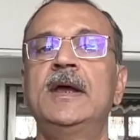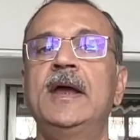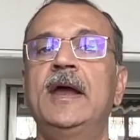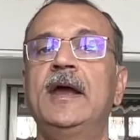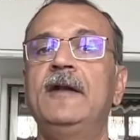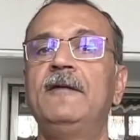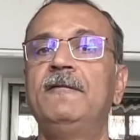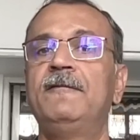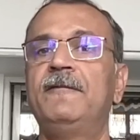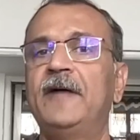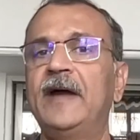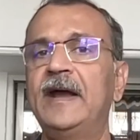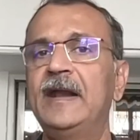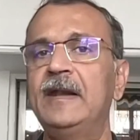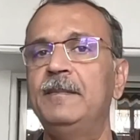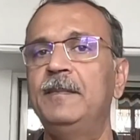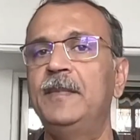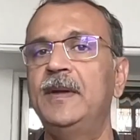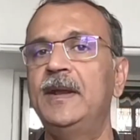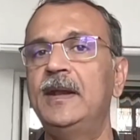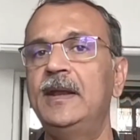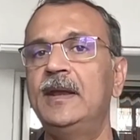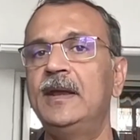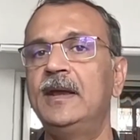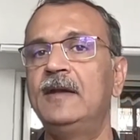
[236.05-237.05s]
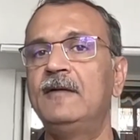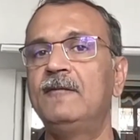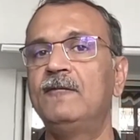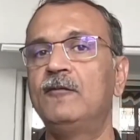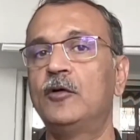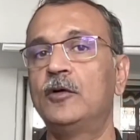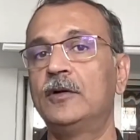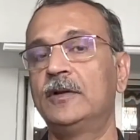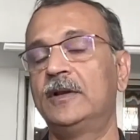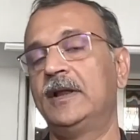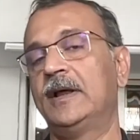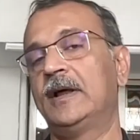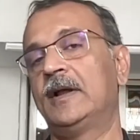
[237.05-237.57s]
and find meaning in
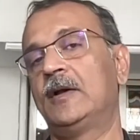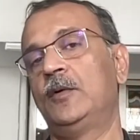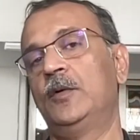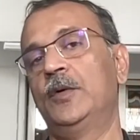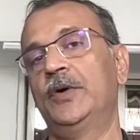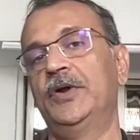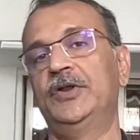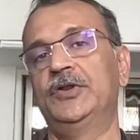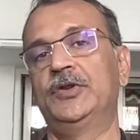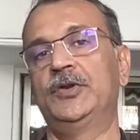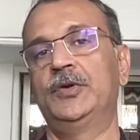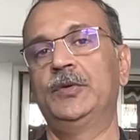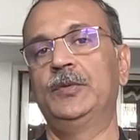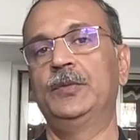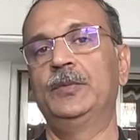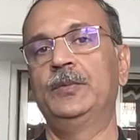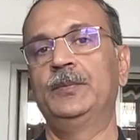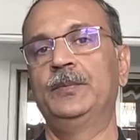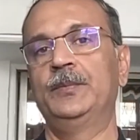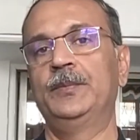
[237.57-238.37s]
what they are going through.